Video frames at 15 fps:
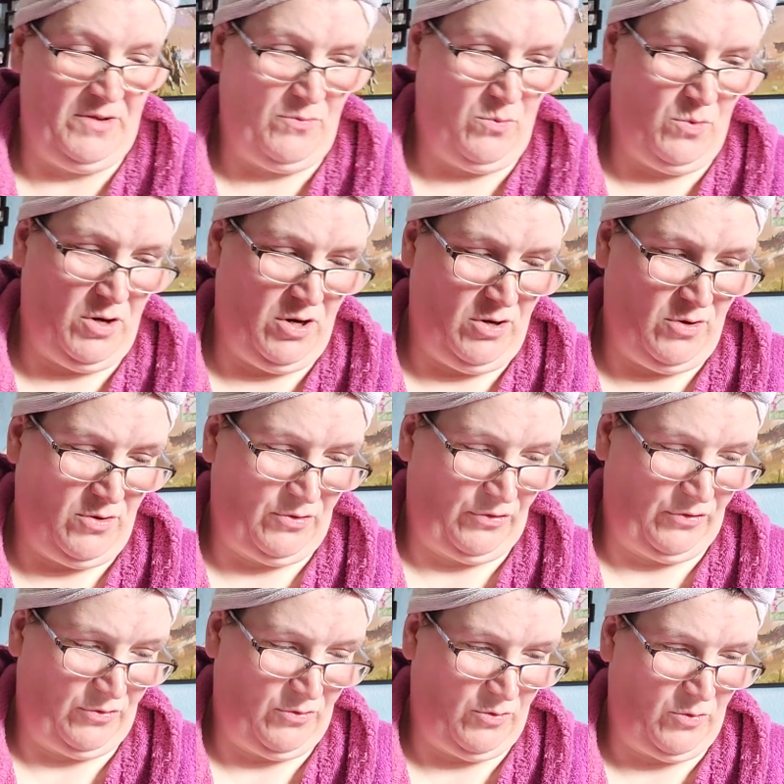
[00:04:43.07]
everyone
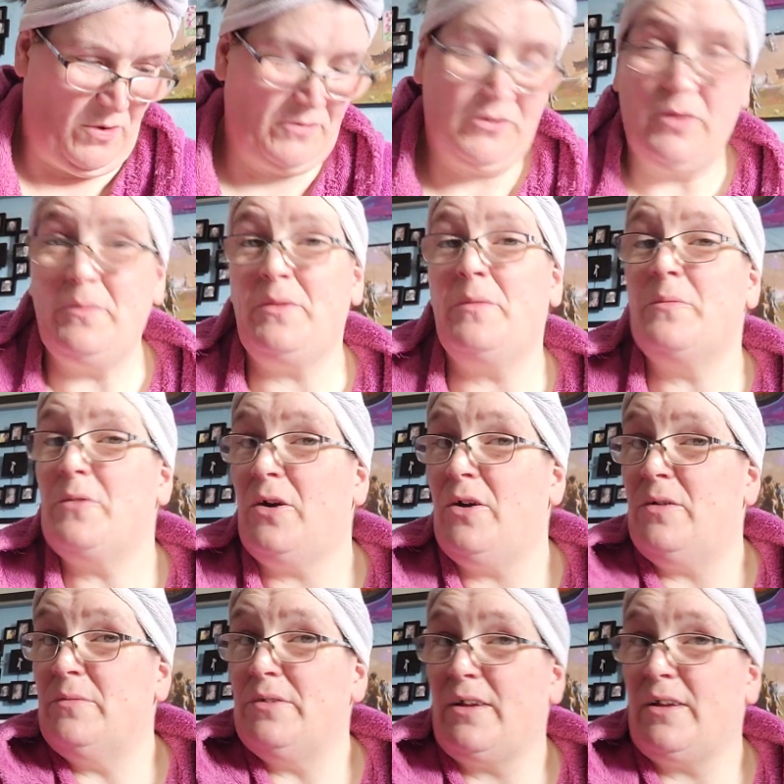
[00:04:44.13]
got, or some of them got,